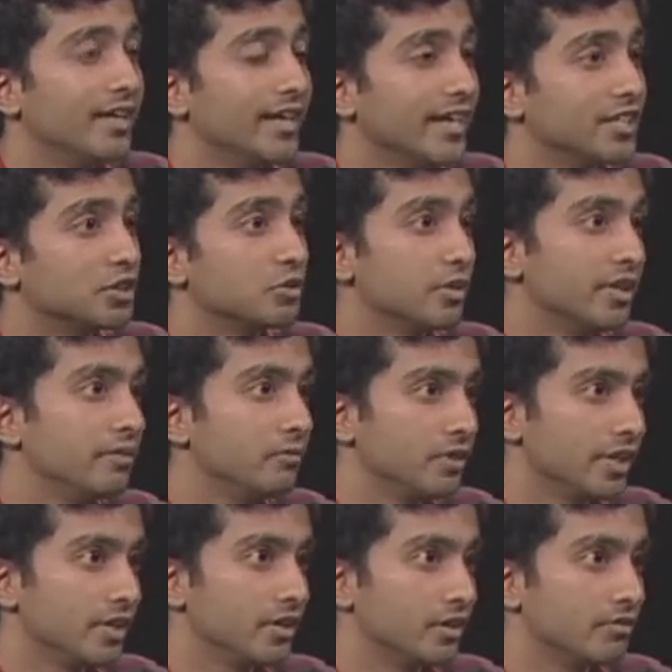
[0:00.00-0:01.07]

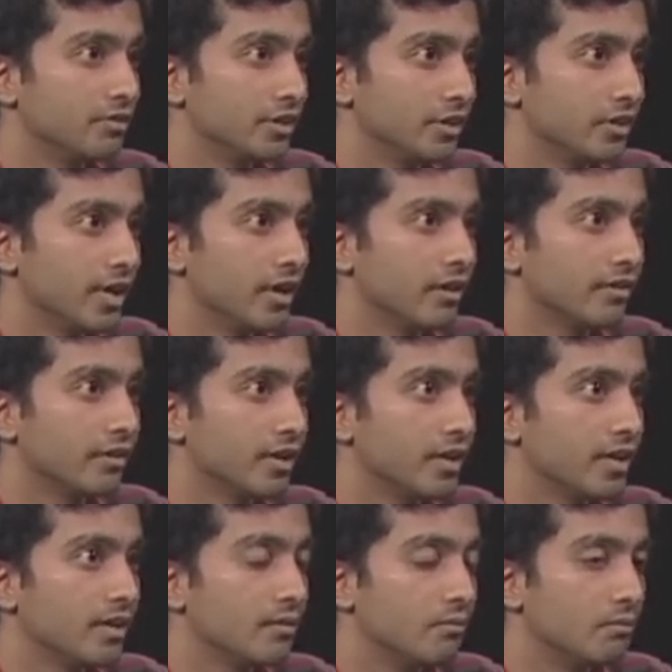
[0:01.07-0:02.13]
extremely good for your health.
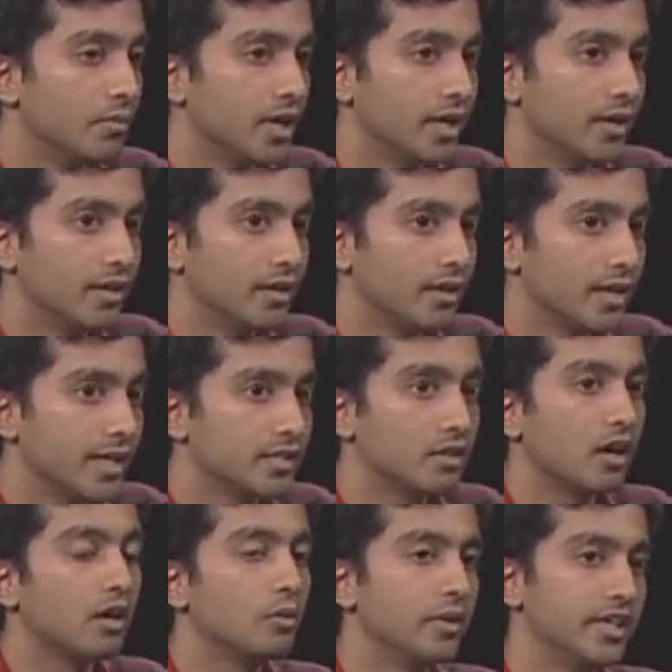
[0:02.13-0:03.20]
But as
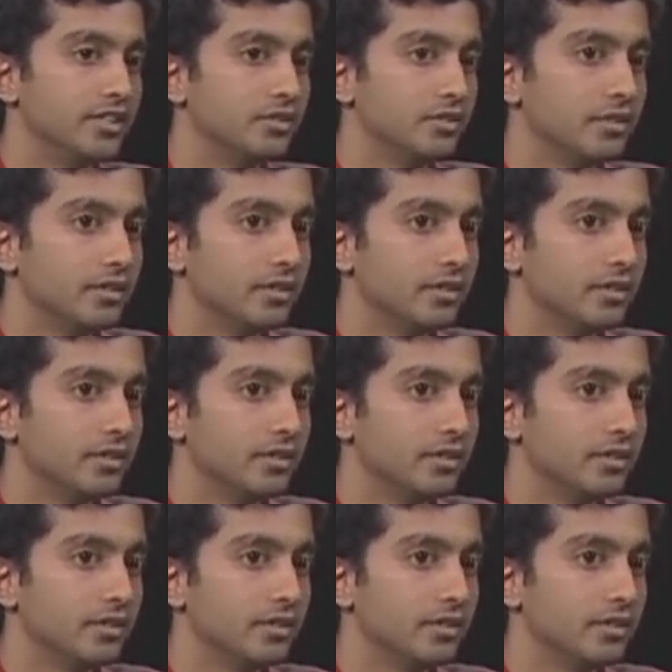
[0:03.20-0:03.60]
always,